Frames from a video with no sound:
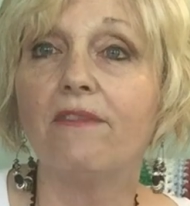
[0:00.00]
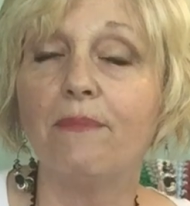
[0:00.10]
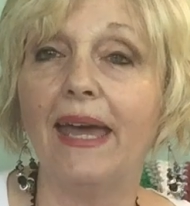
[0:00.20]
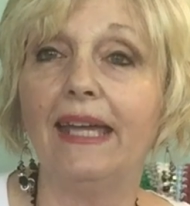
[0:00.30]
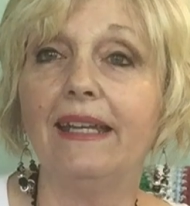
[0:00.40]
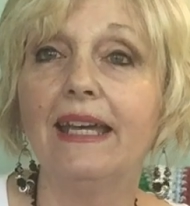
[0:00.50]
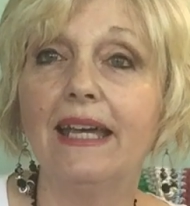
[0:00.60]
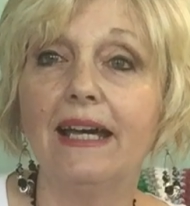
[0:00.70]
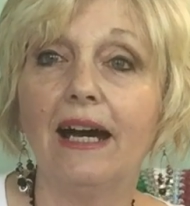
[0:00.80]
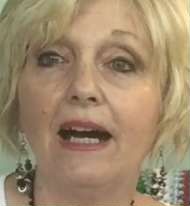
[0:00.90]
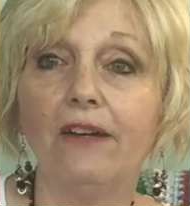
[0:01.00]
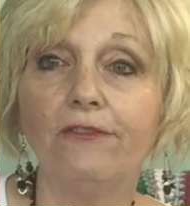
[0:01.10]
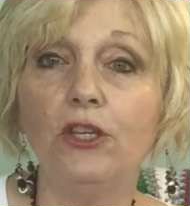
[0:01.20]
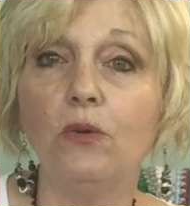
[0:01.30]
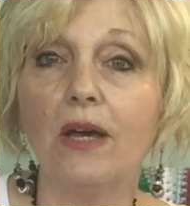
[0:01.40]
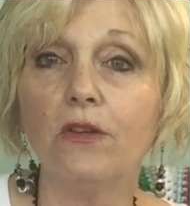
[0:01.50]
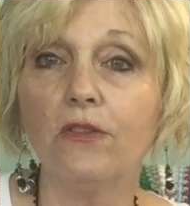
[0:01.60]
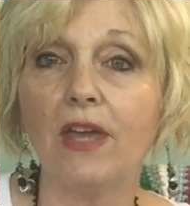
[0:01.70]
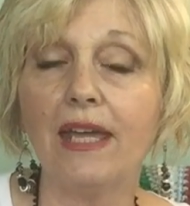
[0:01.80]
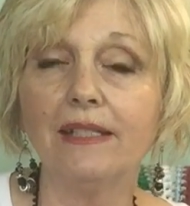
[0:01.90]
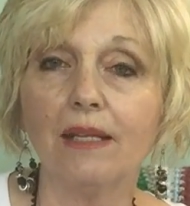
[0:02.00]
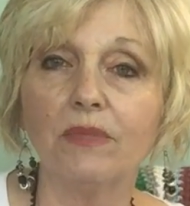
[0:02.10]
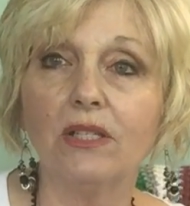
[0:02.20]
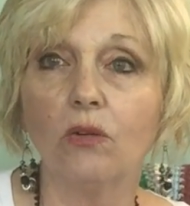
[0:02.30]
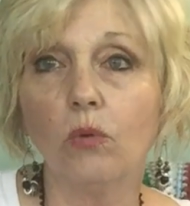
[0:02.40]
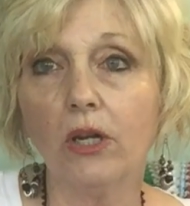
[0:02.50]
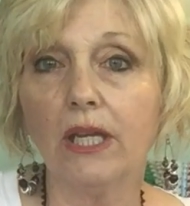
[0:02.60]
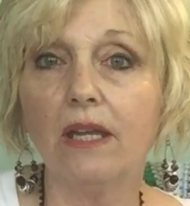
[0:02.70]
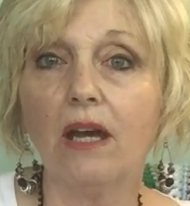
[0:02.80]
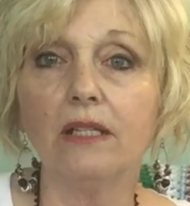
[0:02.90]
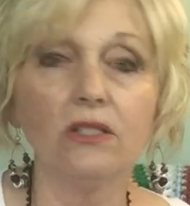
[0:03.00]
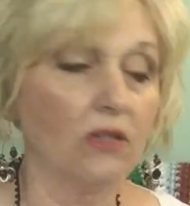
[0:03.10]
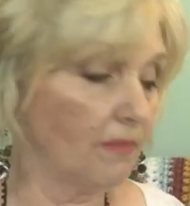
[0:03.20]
made. A few other things I'm still working on, so I'm